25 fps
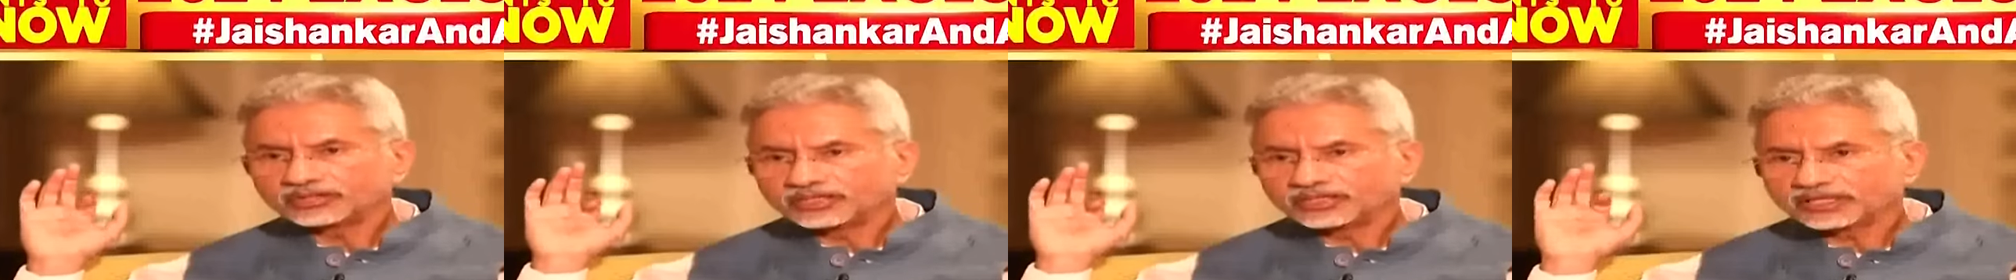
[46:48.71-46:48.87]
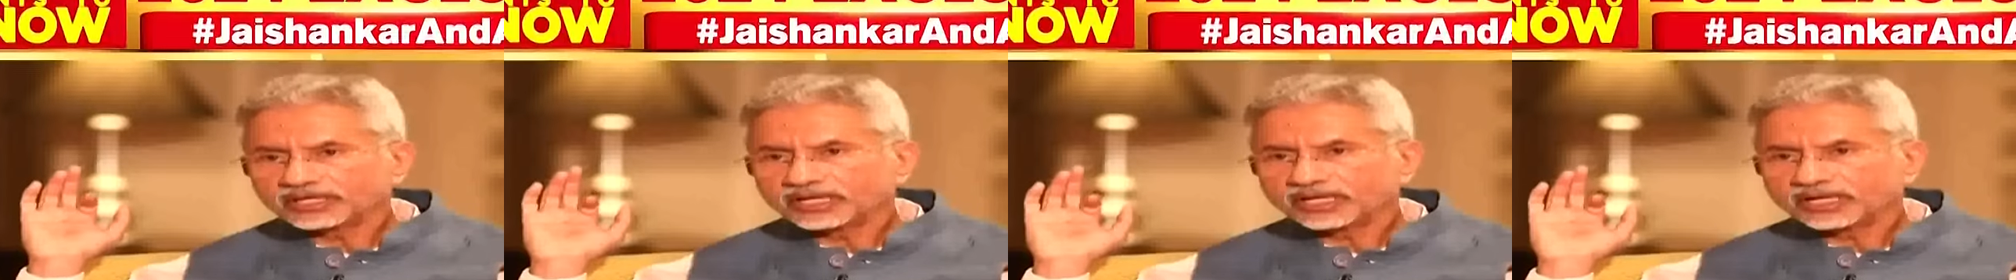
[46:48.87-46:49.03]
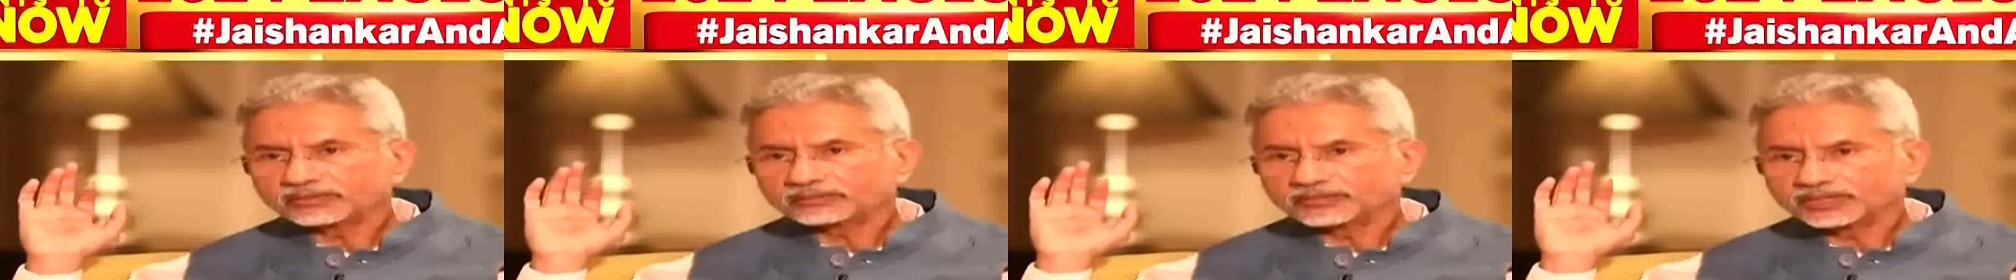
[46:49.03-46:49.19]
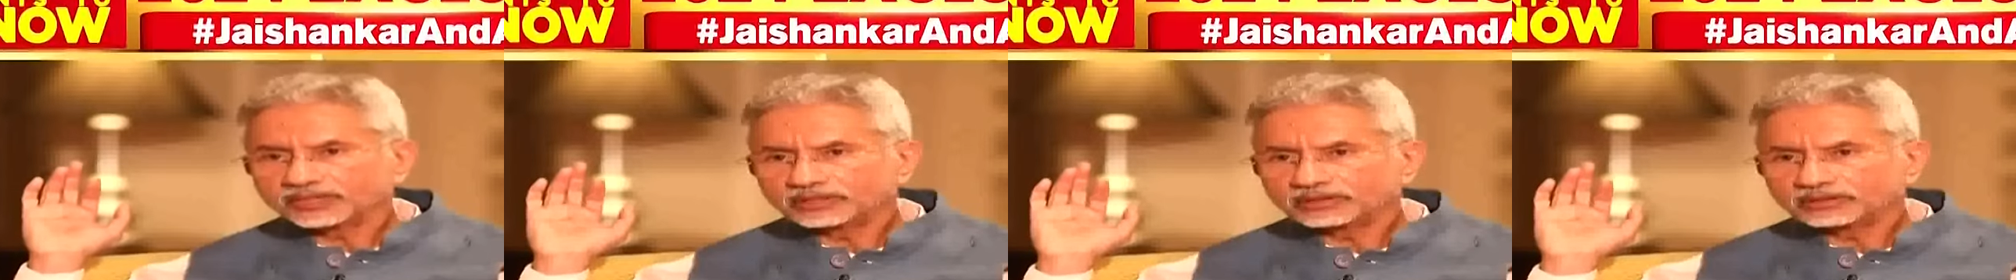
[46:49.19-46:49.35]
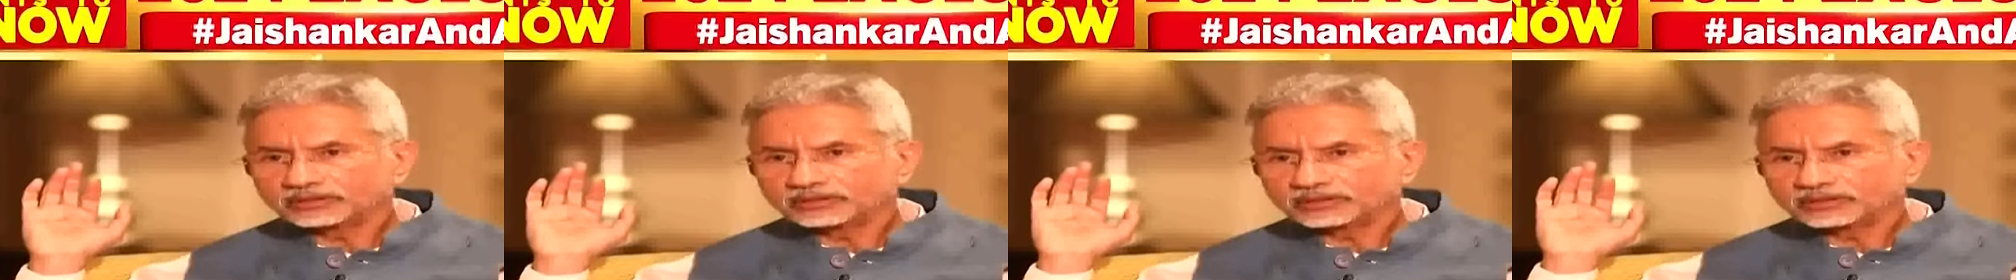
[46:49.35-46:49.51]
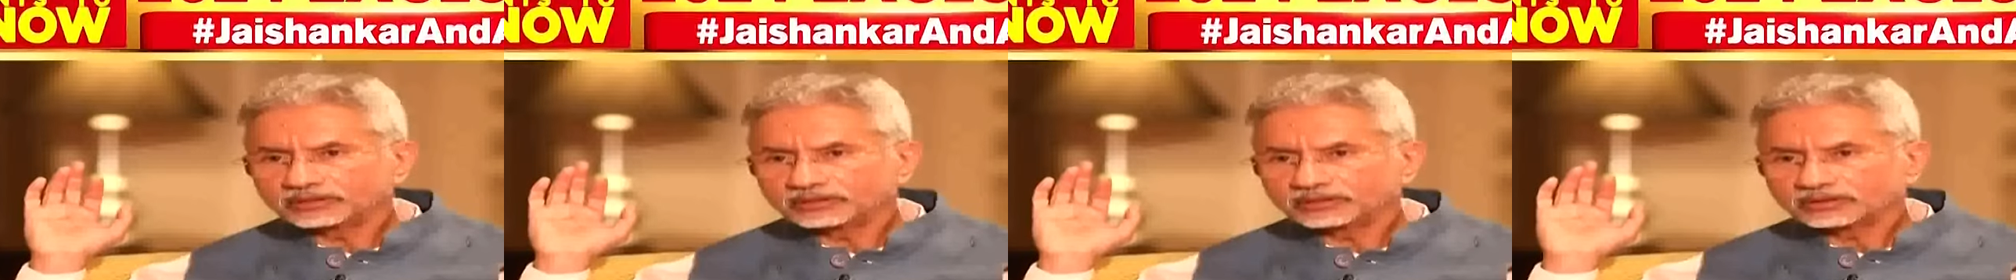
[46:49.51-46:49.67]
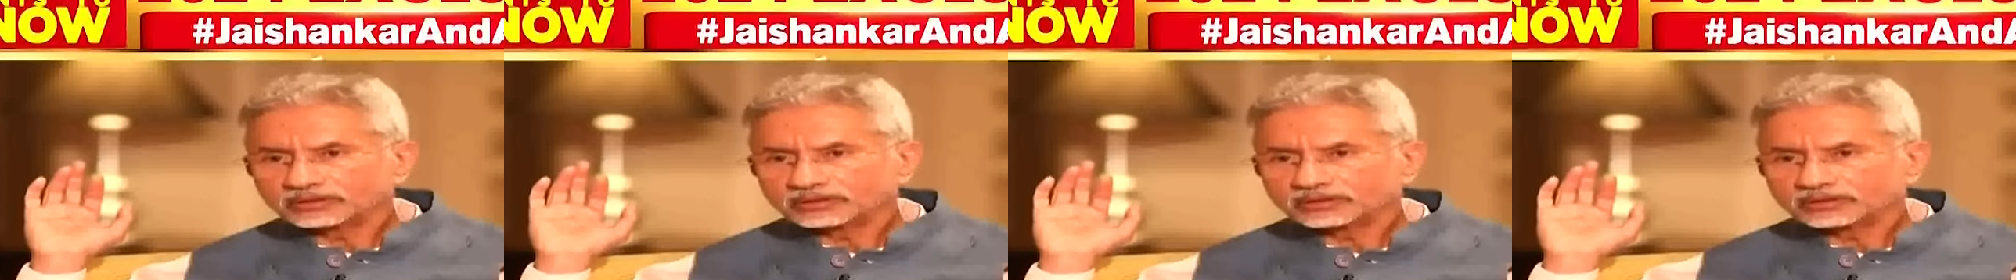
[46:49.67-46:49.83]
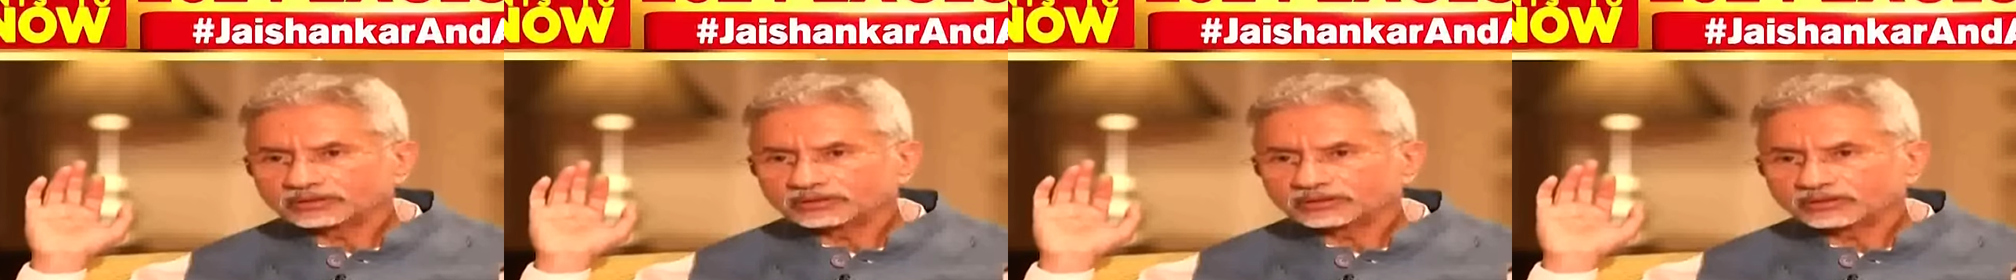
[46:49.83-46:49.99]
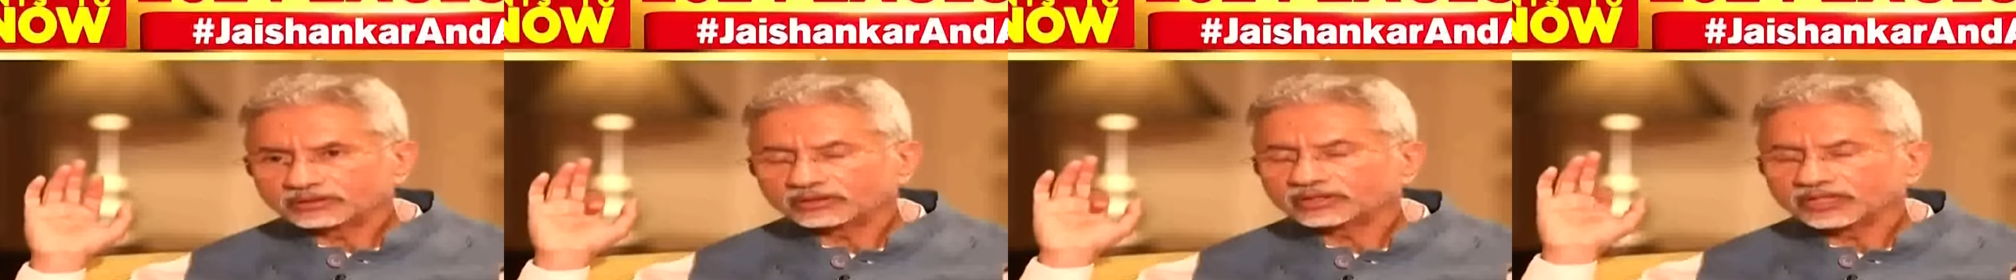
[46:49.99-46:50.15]
deniable
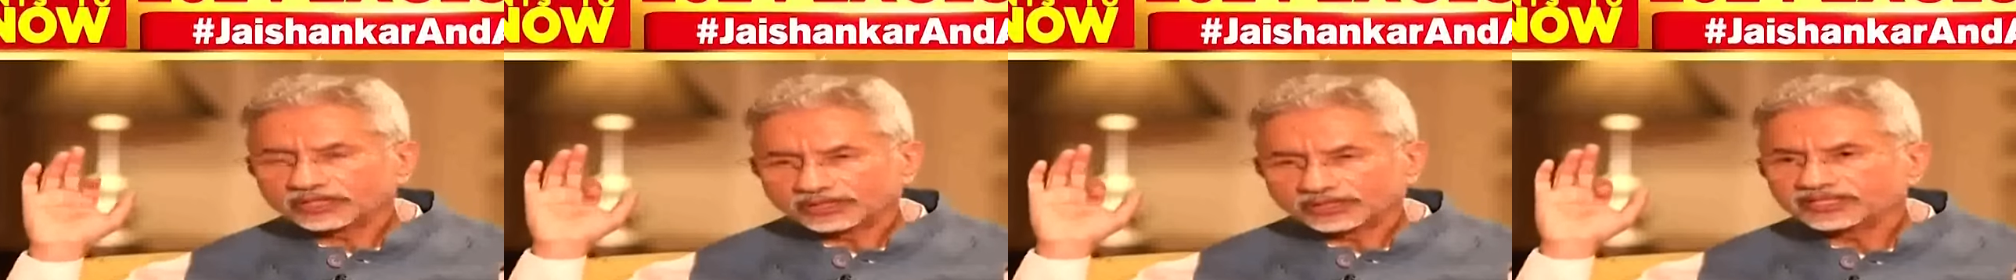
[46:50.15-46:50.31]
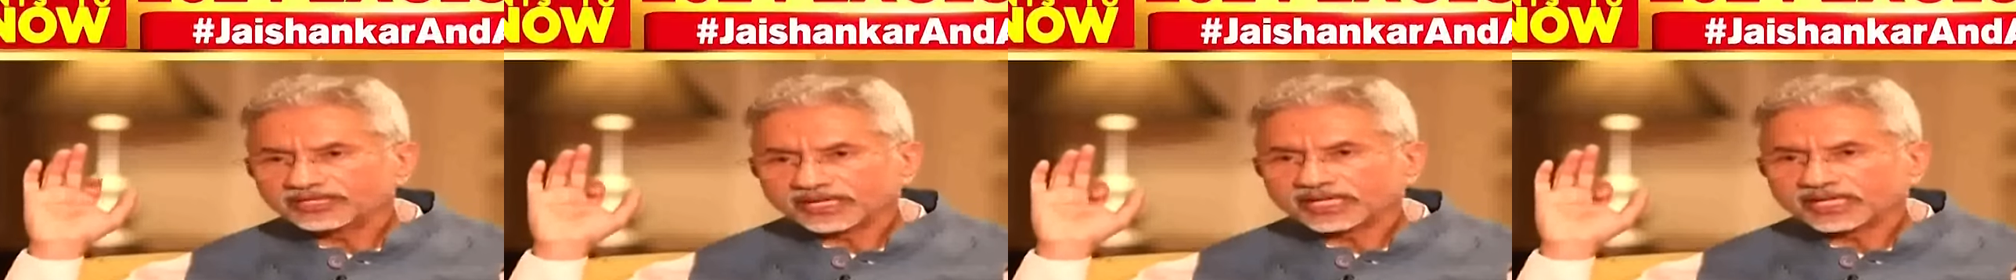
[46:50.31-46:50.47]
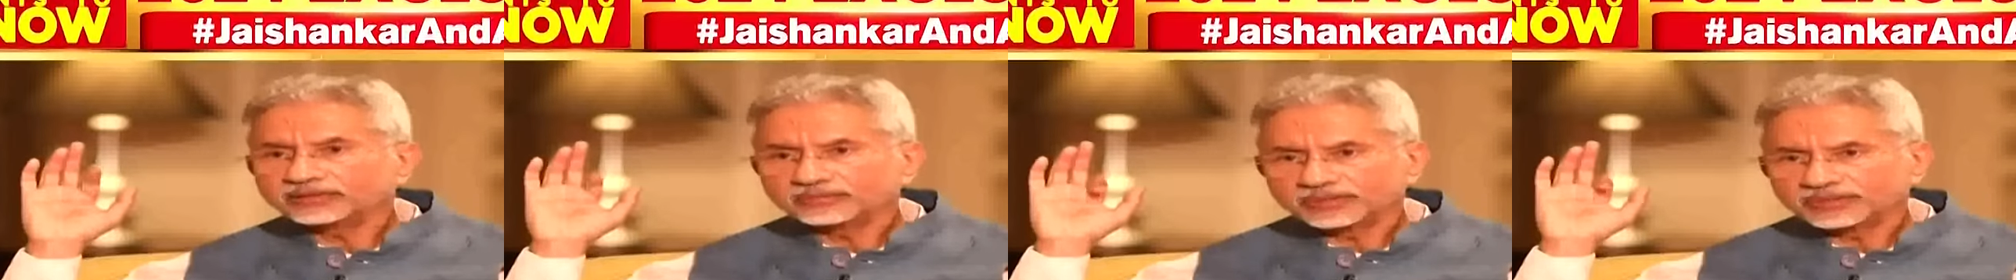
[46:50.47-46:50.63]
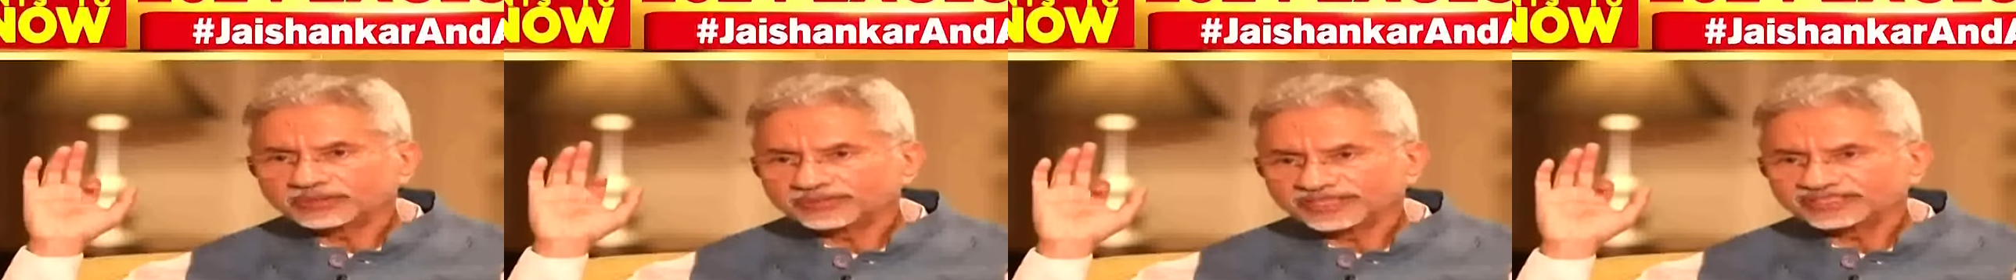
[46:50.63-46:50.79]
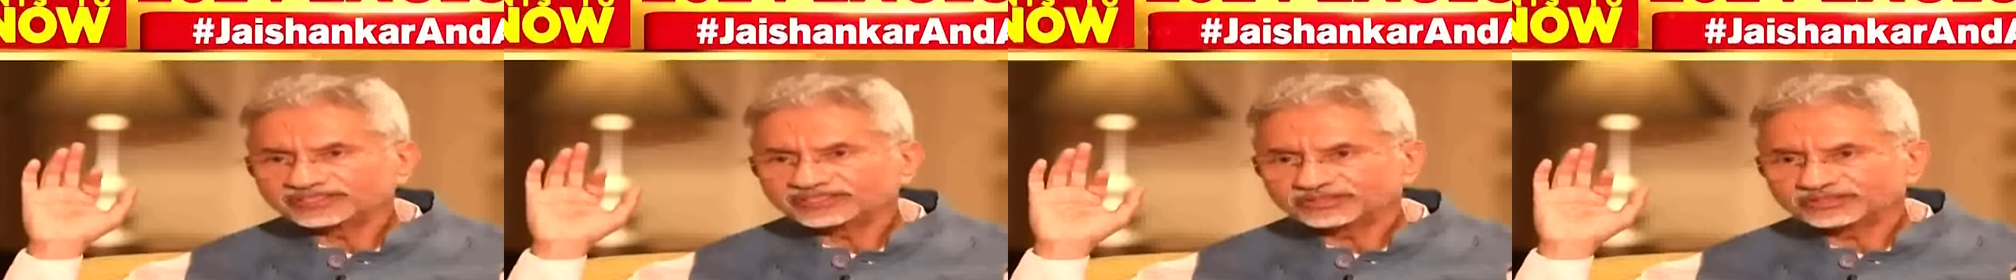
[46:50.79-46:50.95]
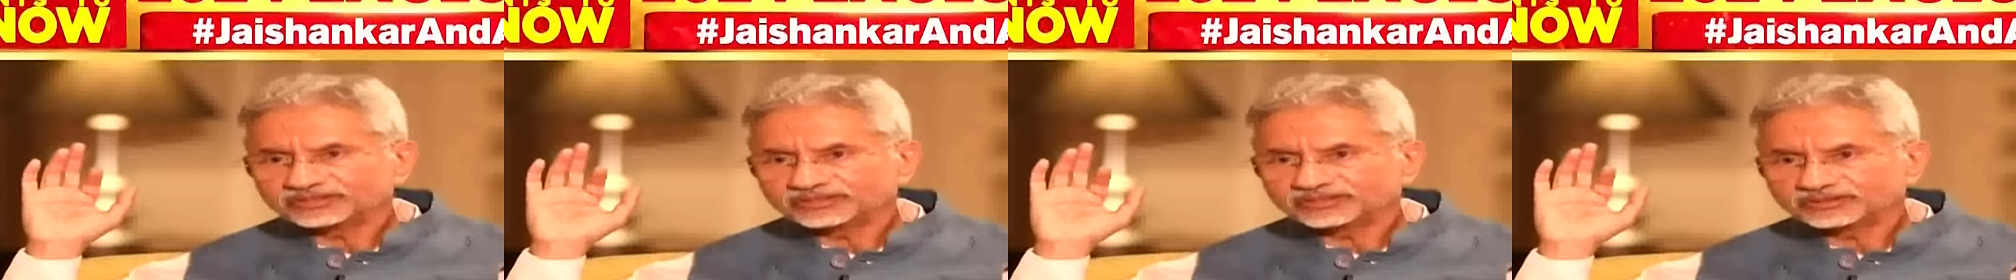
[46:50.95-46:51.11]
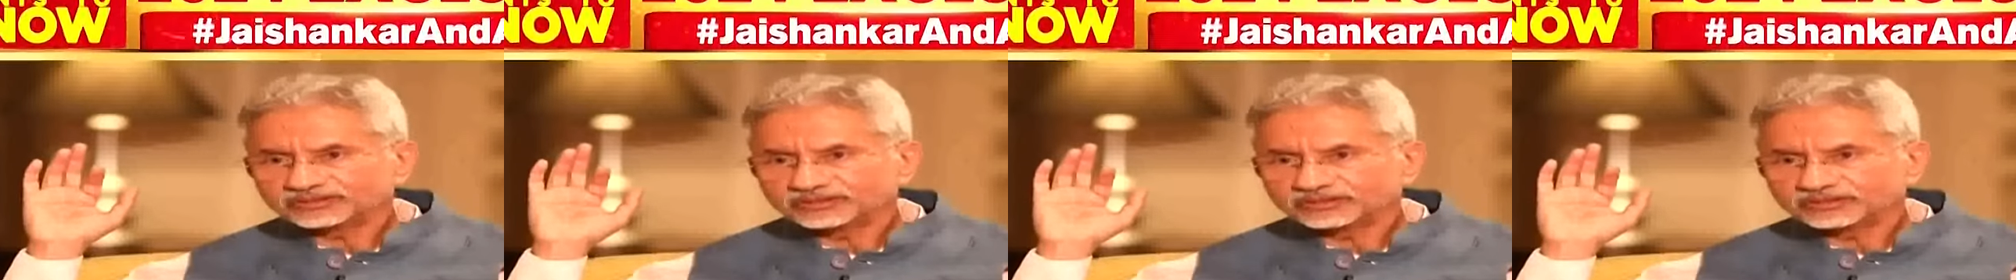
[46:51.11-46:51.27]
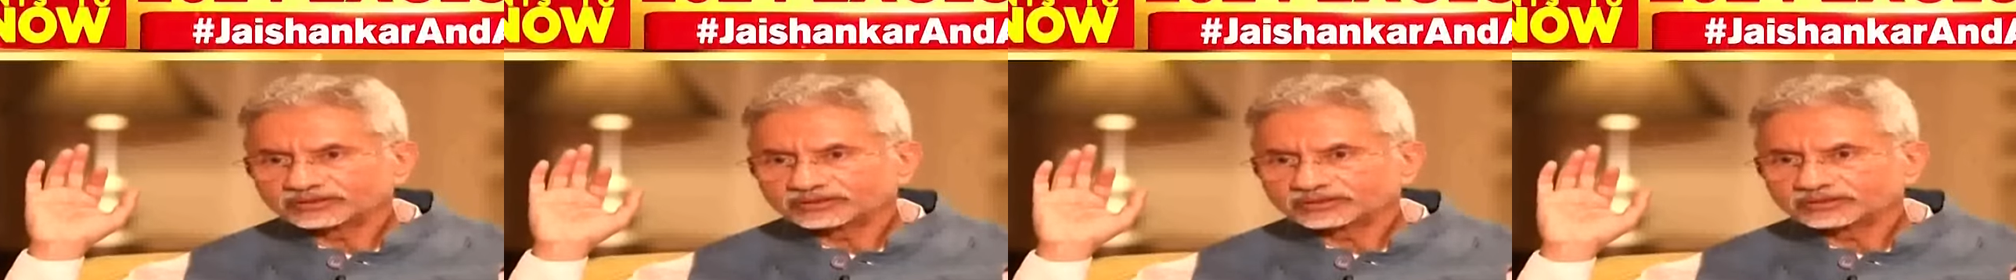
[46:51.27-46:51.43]
basis.